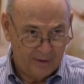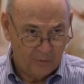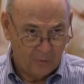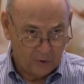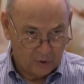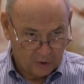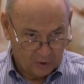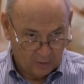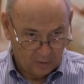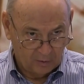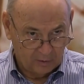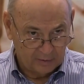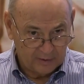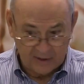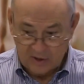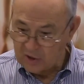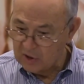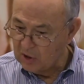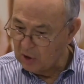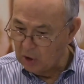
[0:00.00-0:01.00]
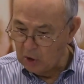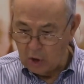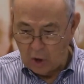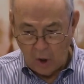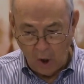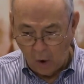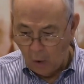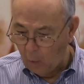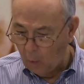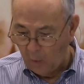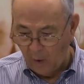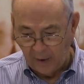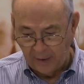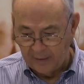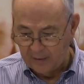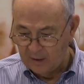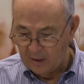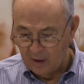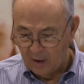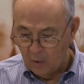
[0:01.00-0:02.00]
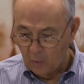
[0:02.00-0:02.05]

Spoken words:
we're told, is that no one